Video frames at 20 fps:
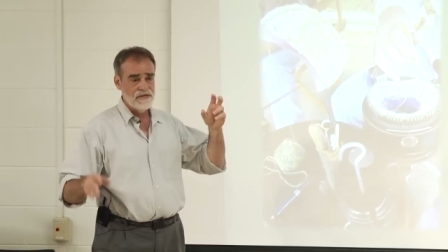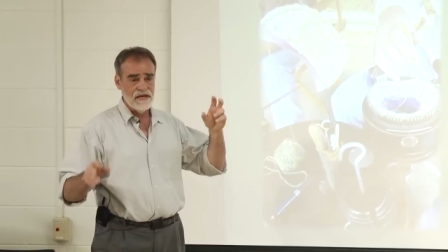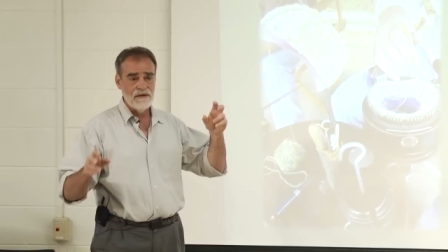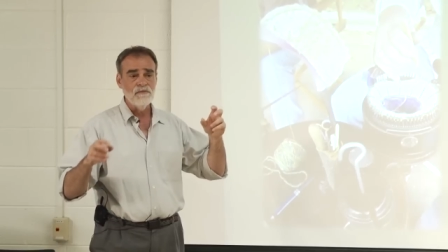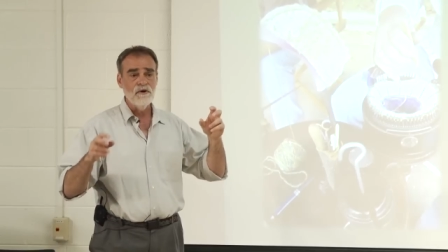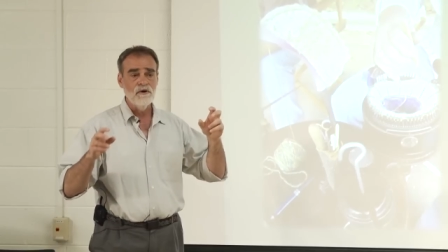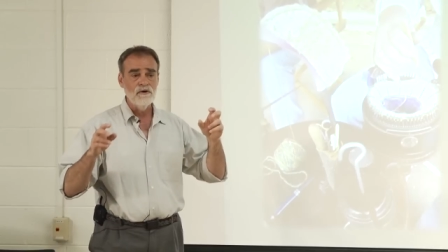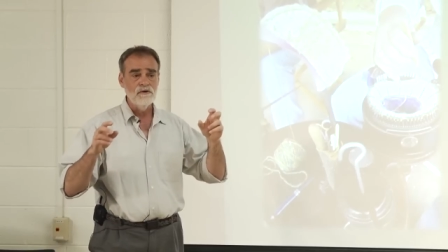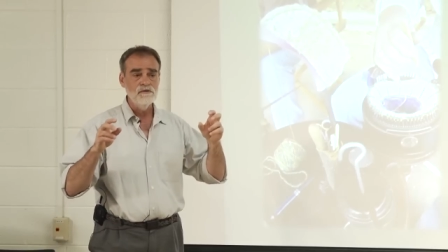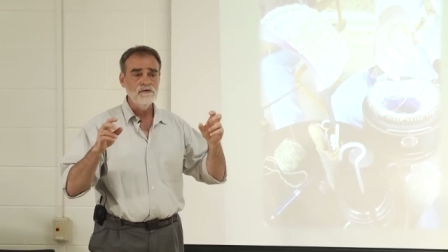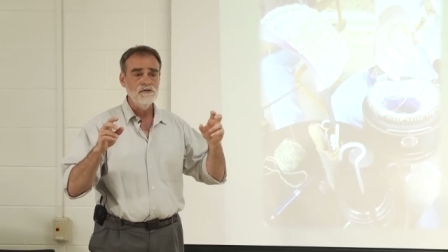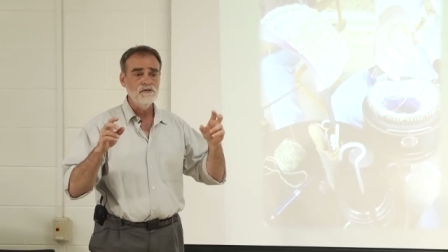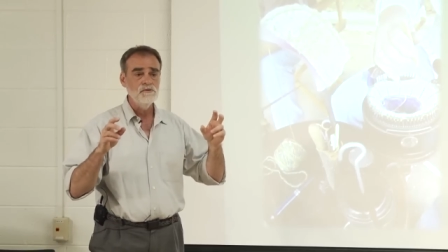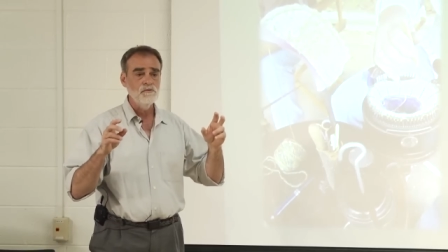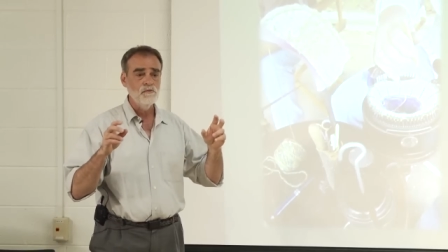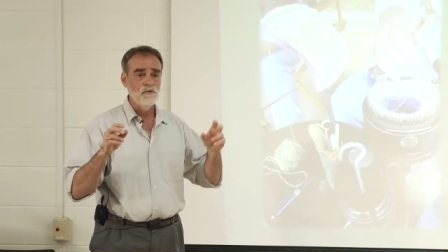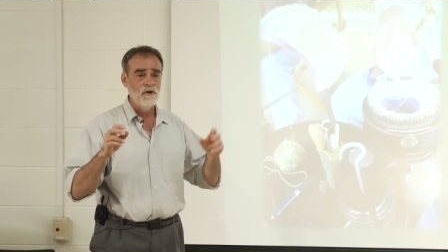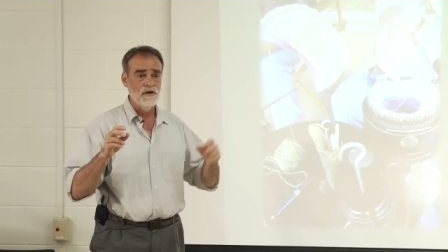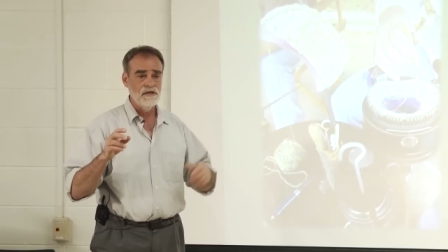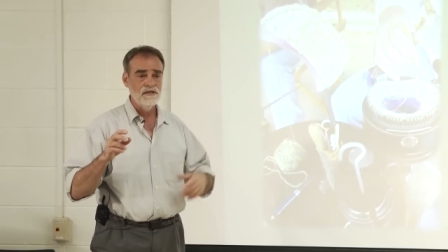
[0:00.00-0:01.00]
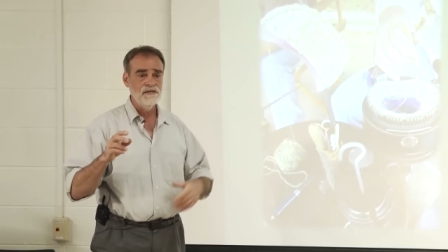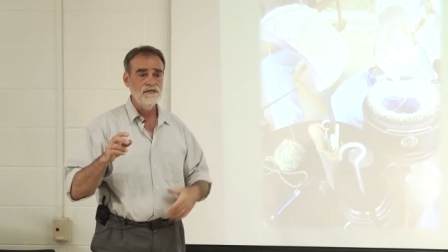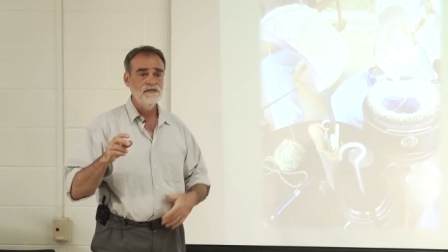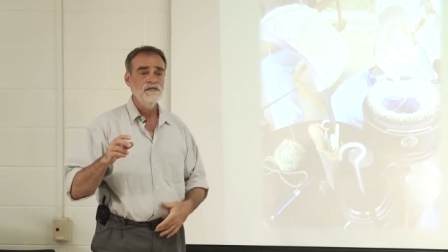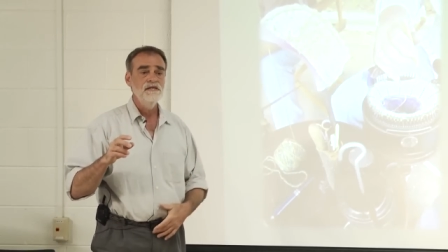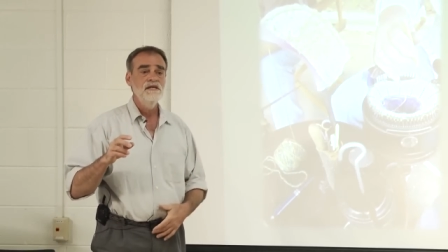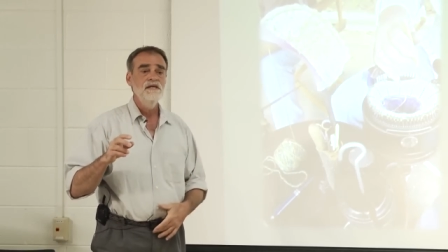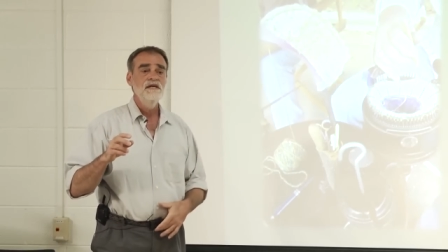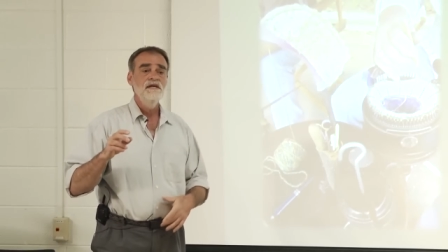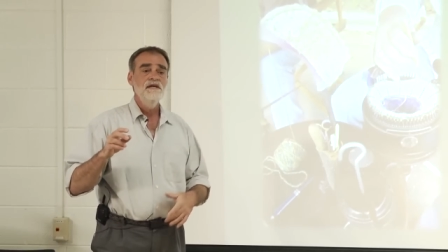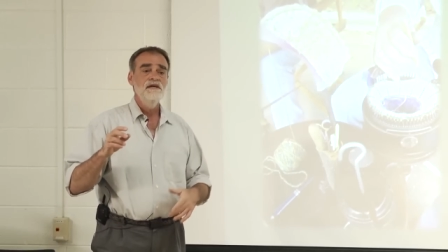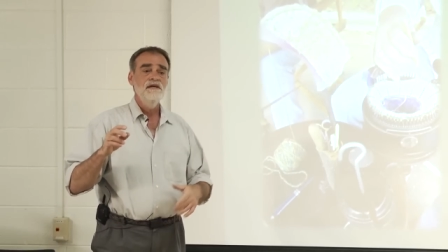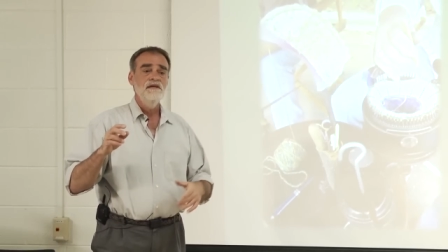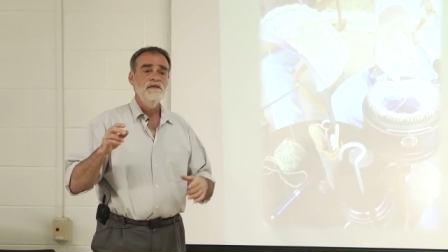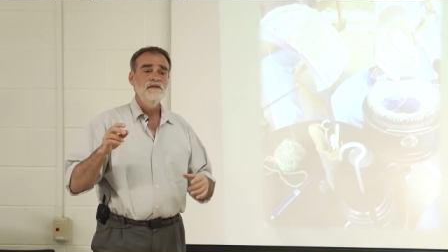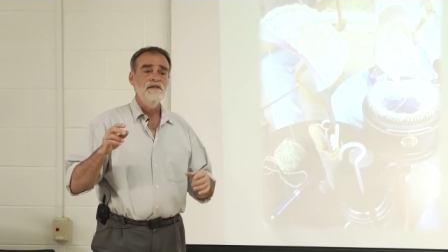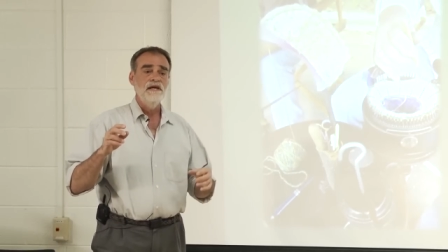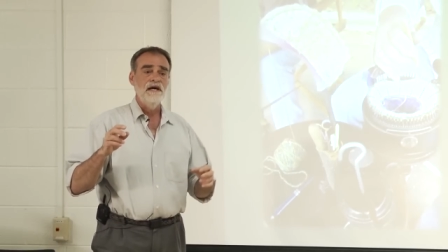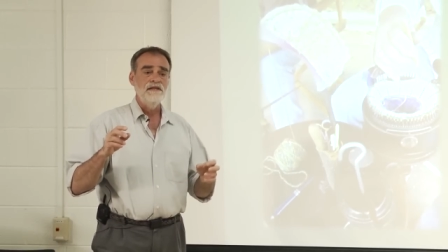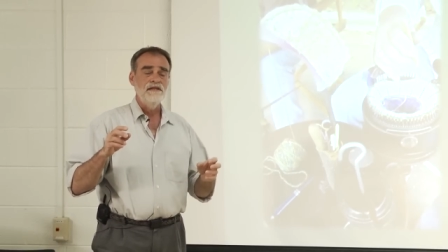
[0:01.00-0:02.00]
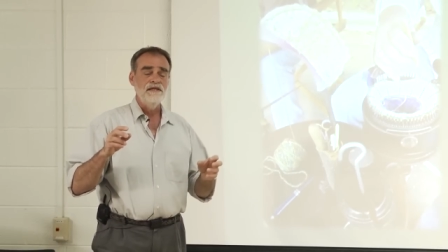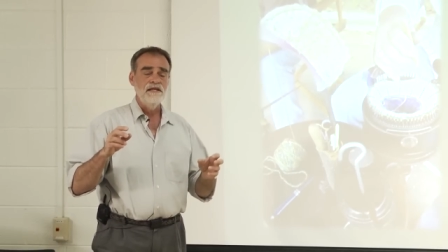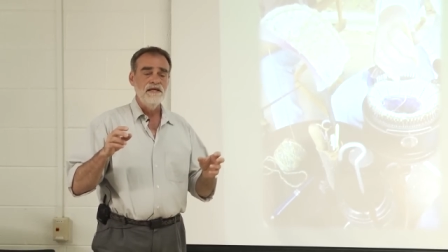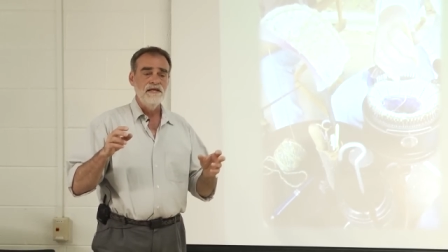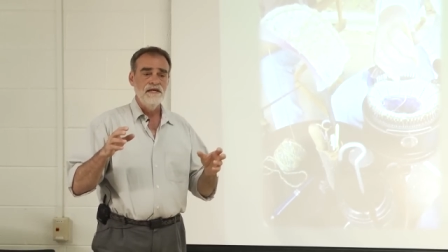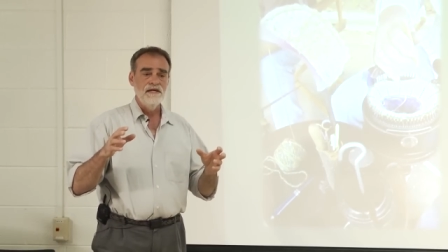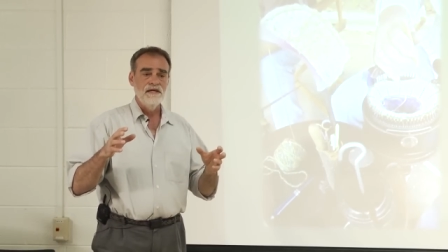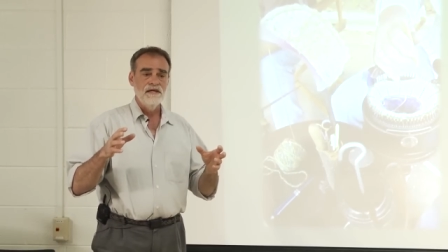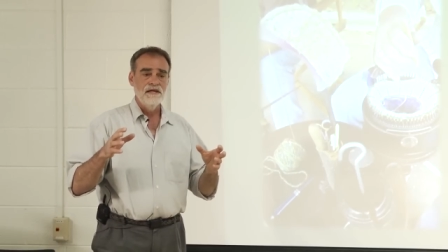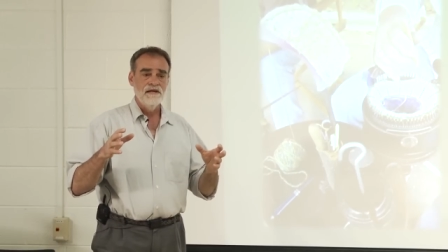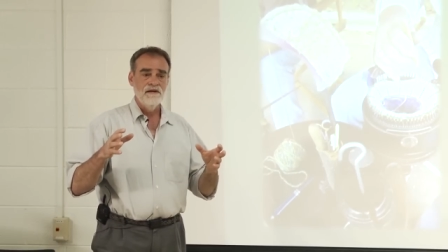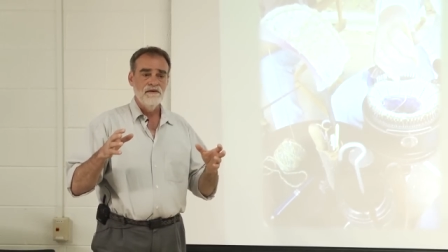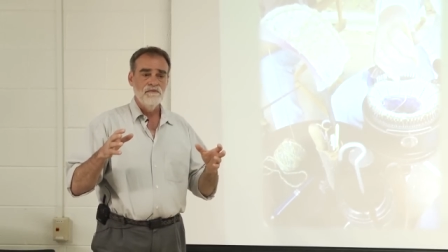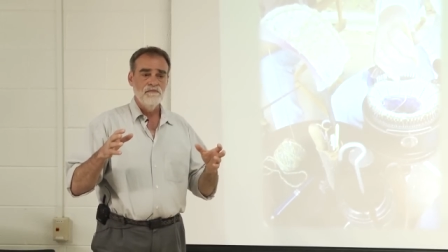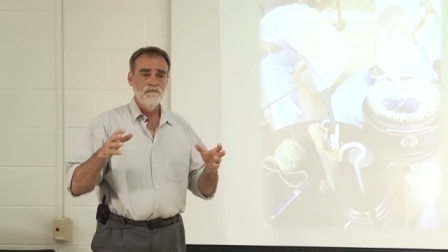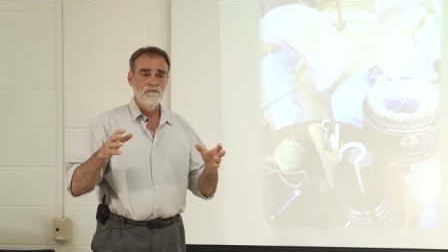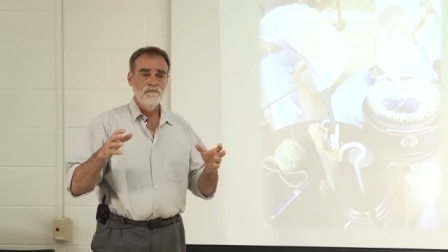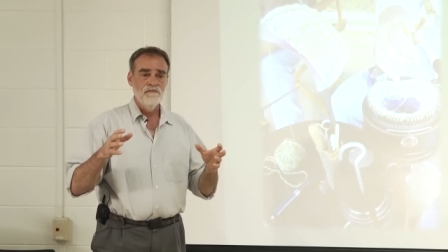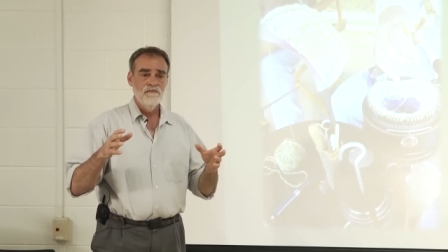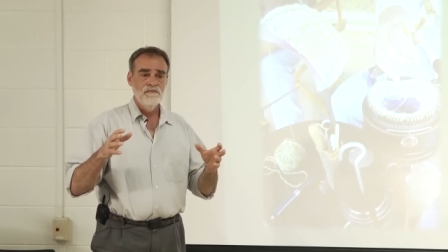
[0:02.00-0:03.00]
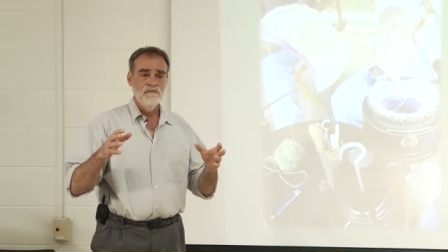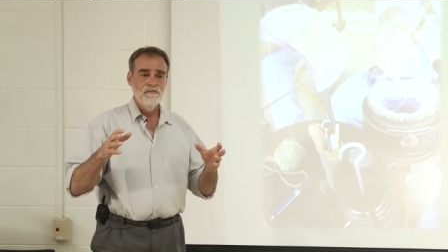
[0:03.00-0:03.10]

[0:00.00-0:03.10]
demos was that the um,